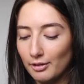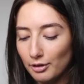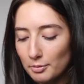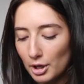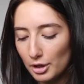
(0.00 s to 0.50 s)
They're
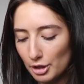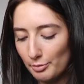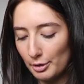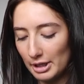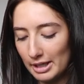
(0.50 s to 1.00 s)
from Cotton
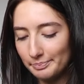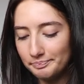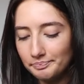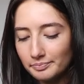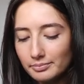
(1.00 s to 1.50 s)
On Body.
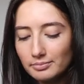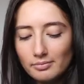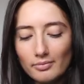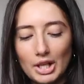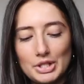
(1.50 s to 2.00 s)

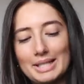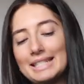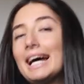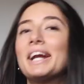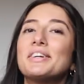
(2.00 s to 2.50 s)
So I
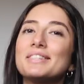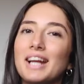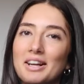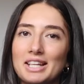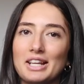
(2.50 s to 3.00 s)
decided it was
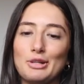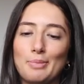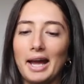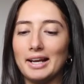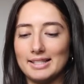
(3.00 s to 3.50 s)
time to get a new
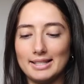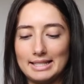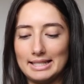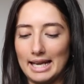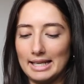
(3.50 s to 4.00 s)
pair because they're
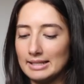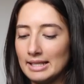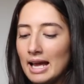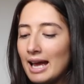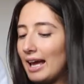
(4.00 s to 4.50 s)
stained
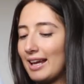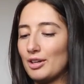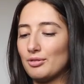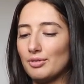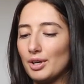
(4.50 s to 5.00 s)
and
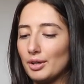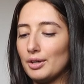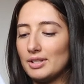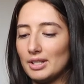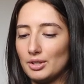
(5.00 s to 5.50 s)

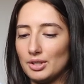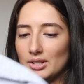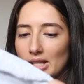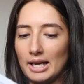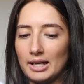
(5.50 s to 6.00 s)
gross and
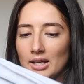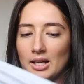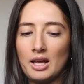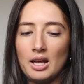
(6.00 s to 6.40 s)
just like,